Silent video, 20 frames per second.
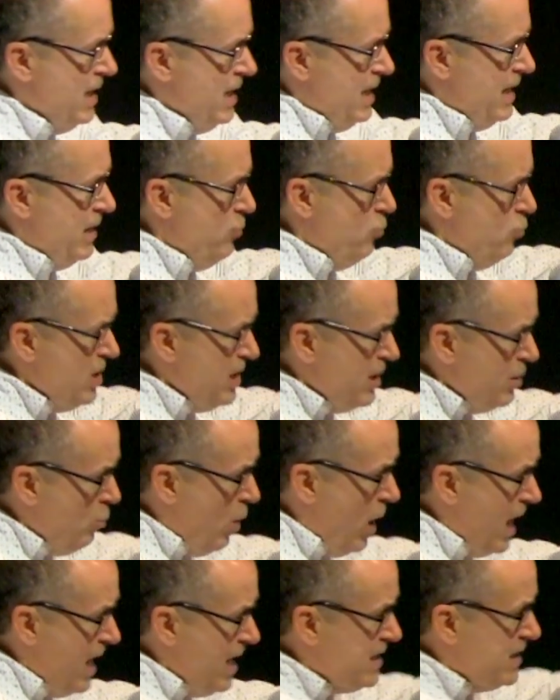He really
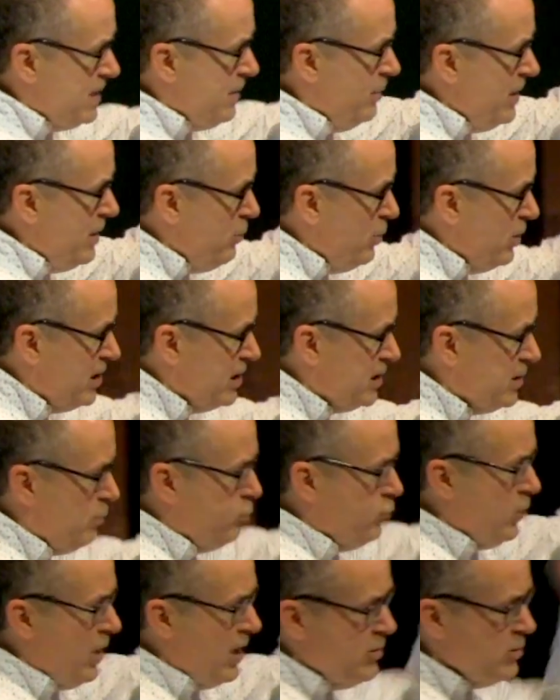wanted to be with his
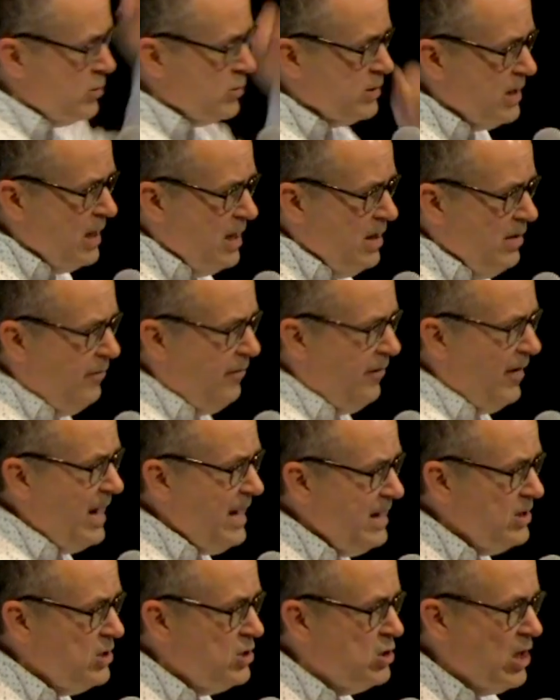brothers
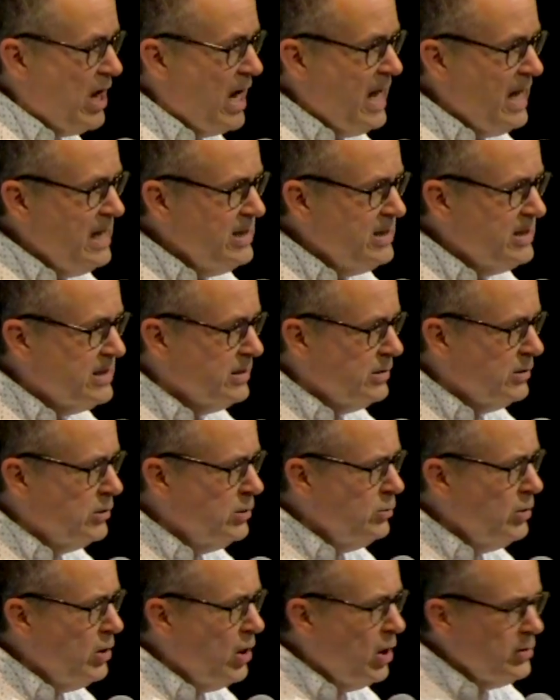fighting giants and
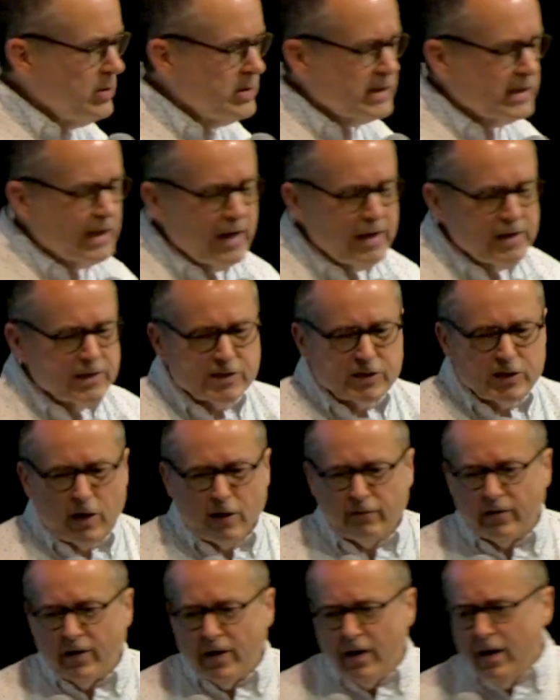doing all this kind of
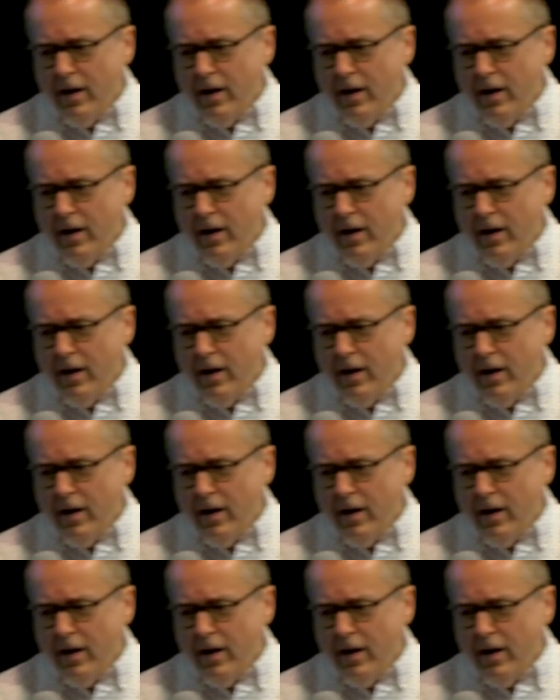stuff.